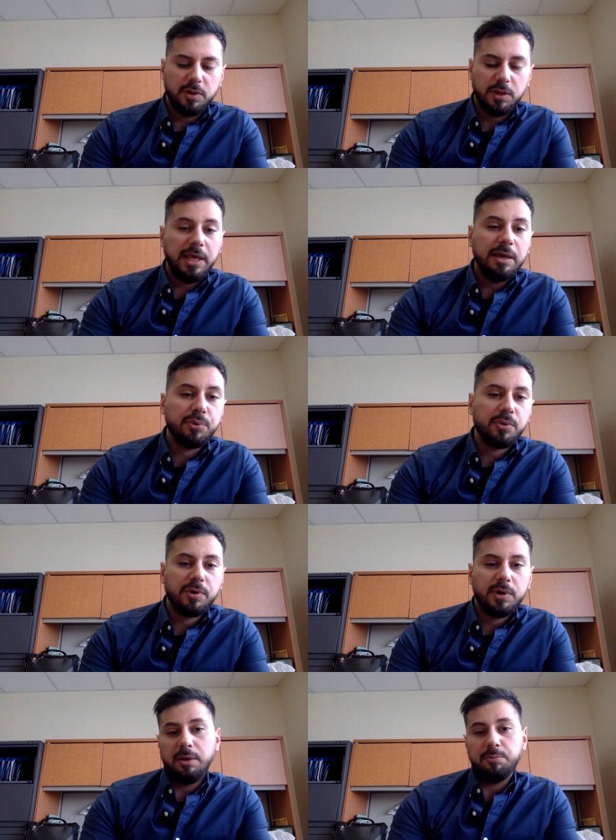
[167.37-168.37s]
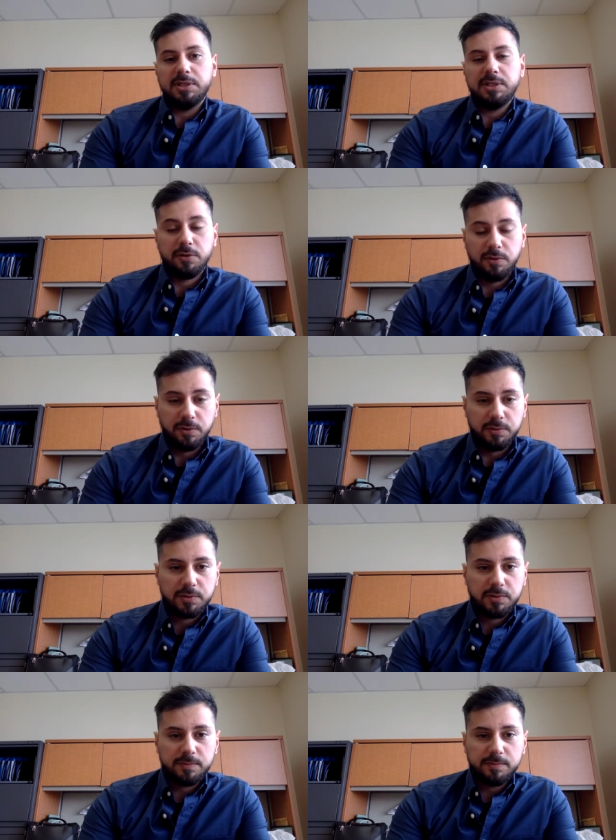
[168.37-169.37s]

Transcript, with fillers: labor and materials